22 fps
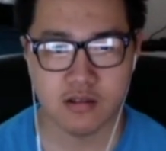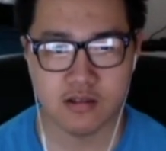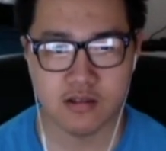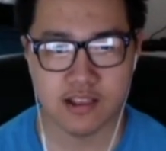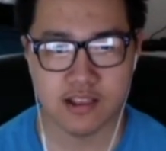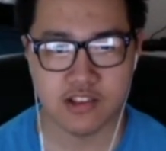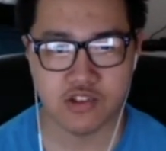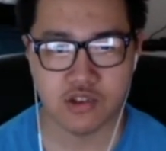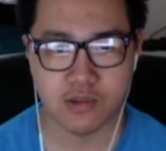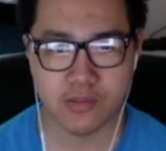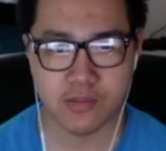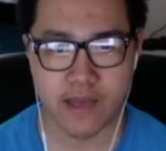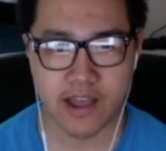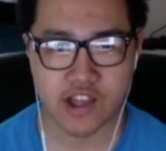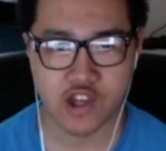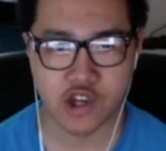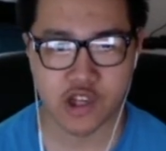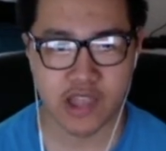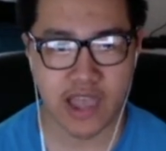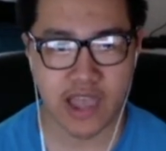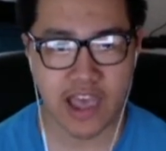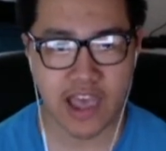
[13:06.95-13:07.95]
This would match
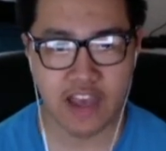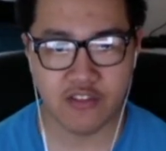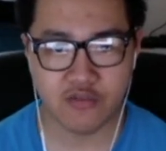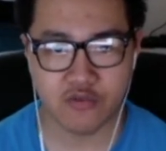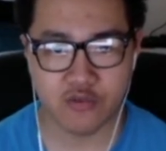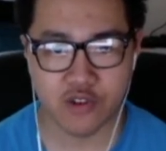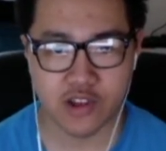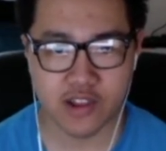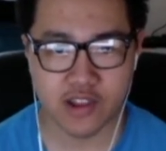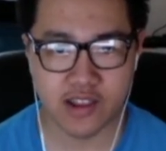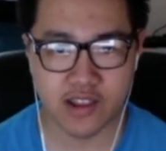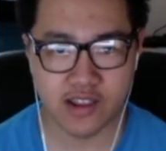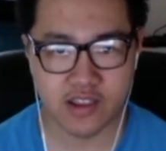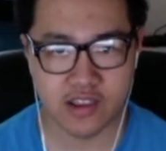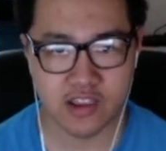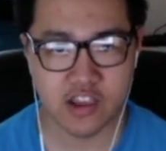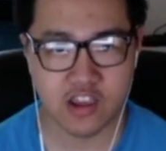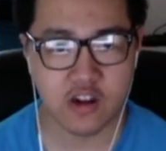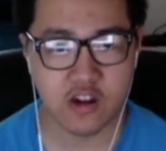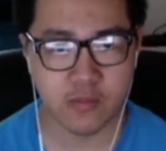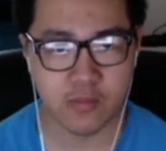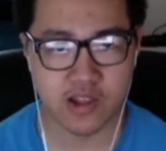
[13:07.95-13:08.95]
on everything
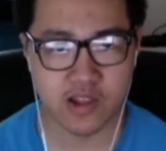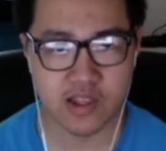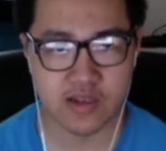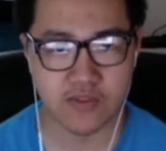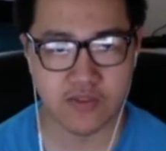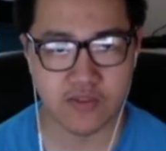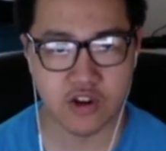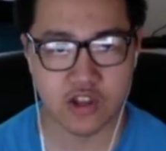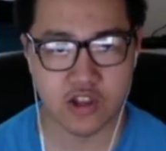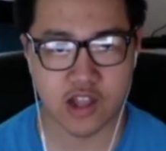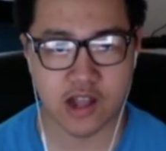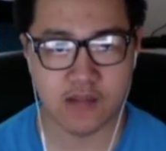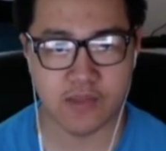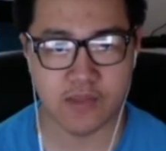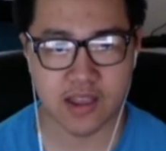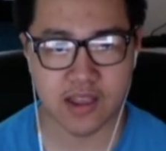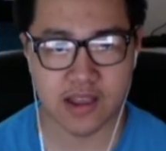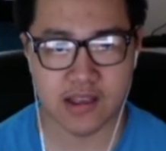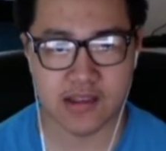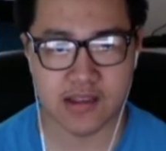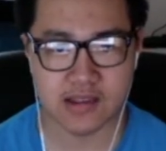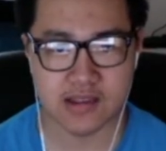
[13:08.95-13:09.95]
here, believe it or not,
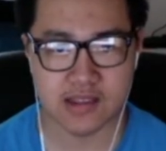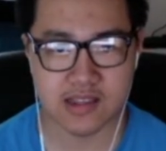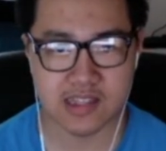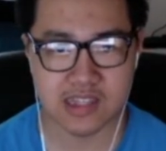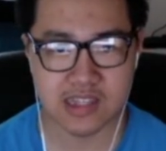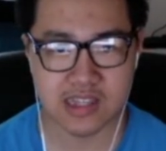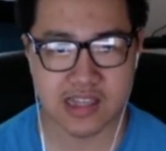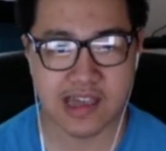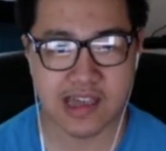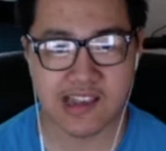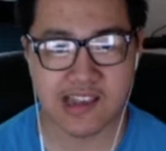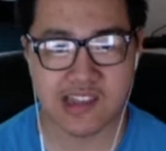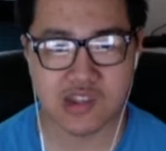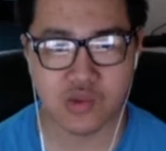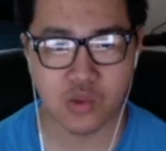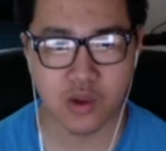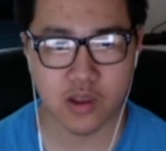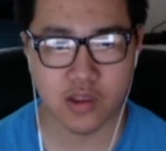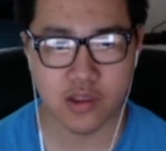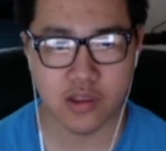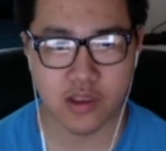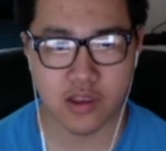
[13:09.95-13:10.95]
because this last
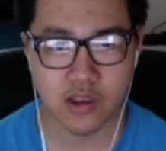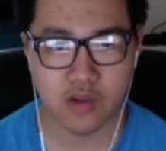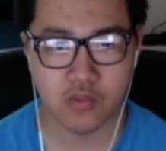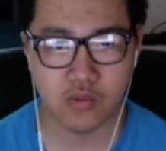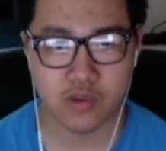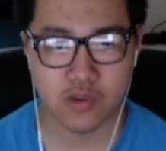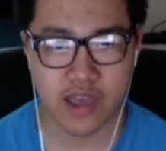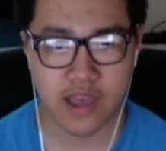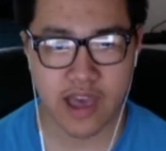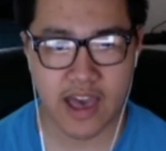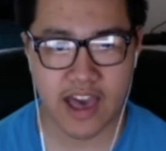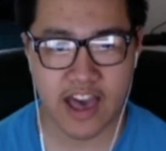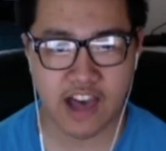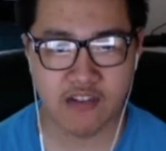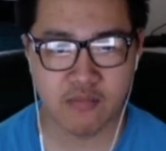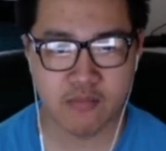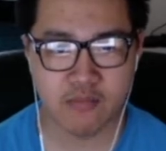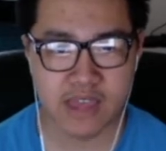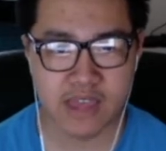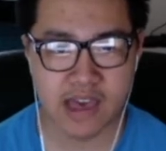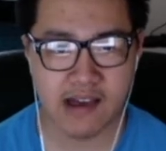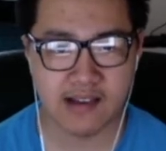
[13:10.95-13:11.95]
one, we have
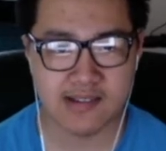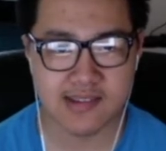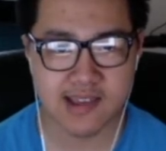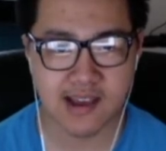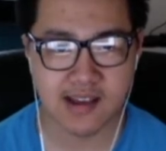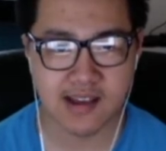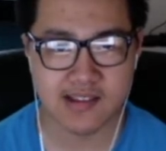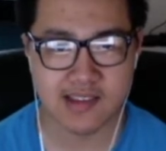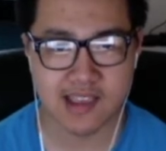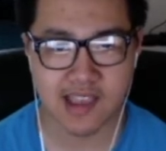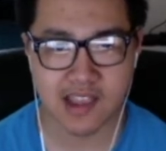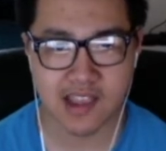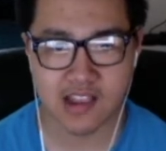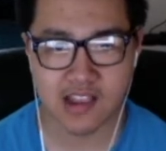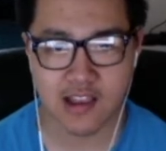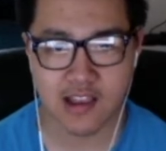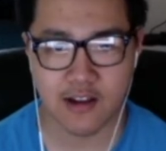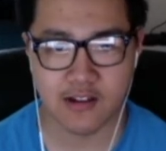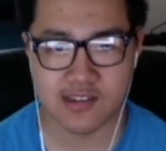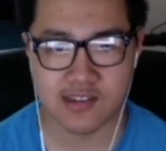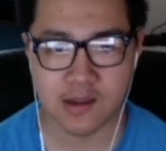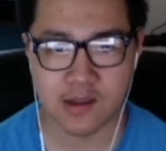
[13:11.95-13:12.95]
meow sucks in
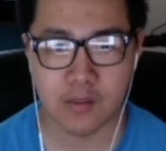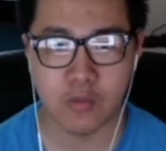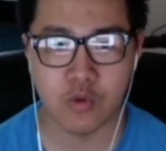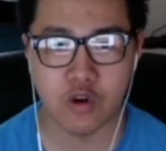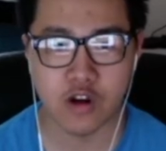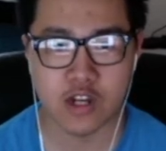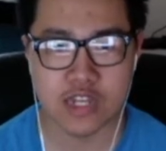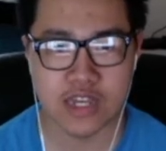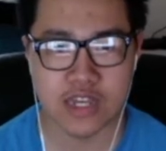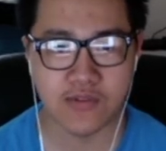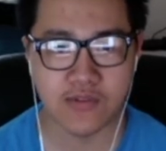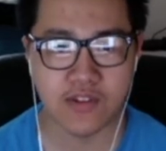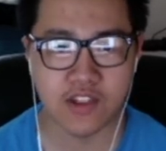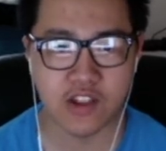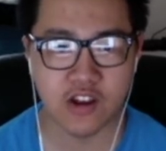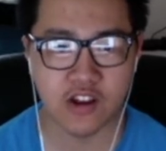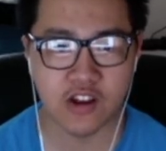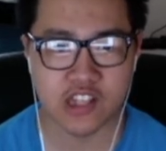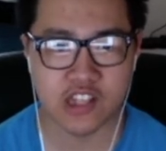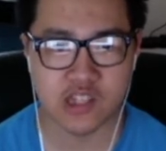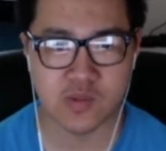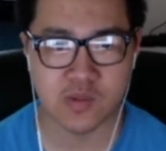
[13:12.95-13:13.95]
there somewhere, even
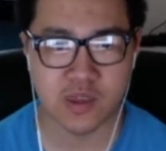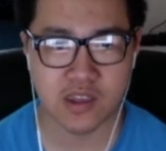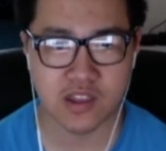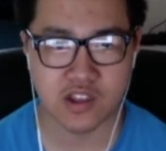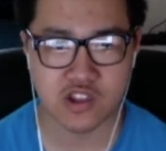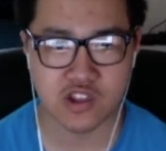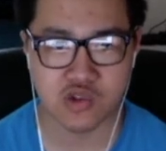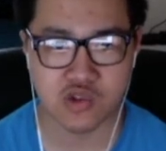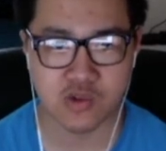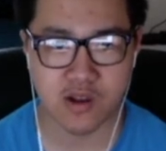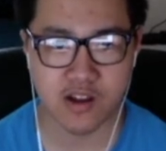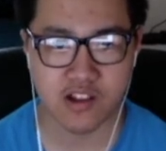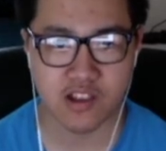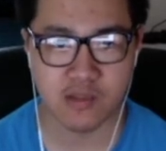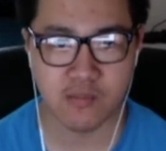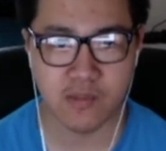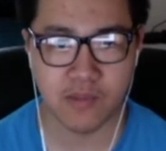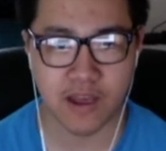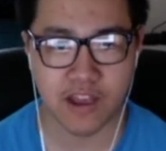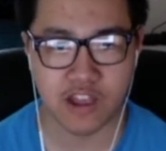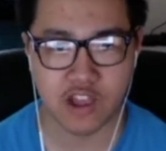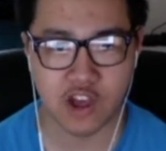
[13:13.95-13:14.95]
though it's being
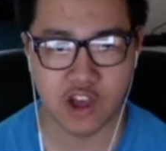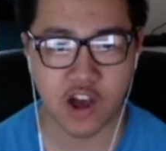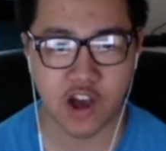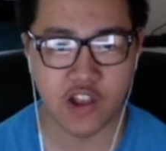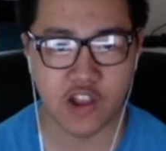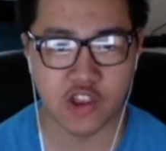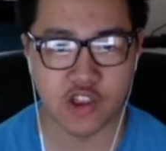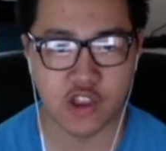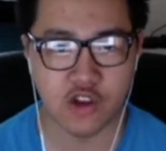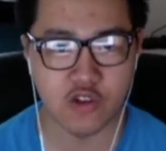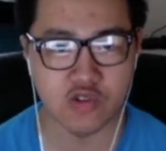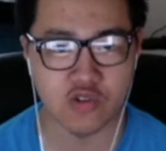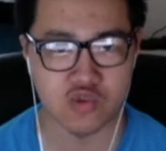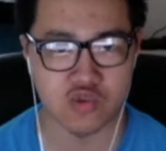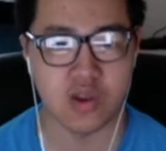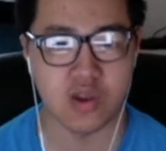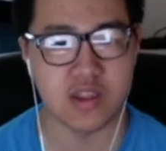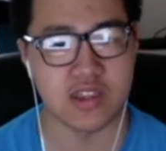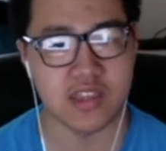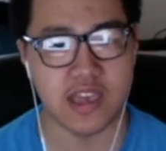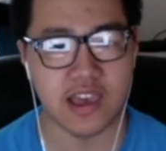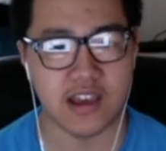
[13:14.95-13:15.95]
surrounded by God knows
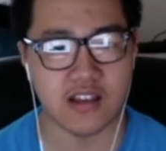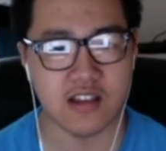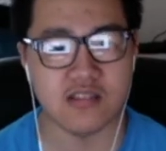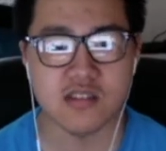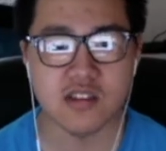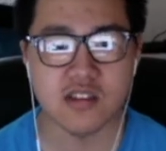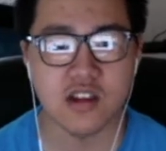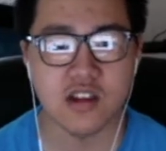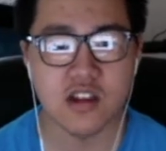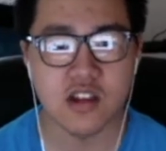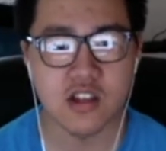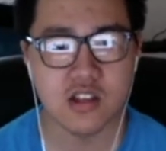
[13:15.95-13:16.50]
what text.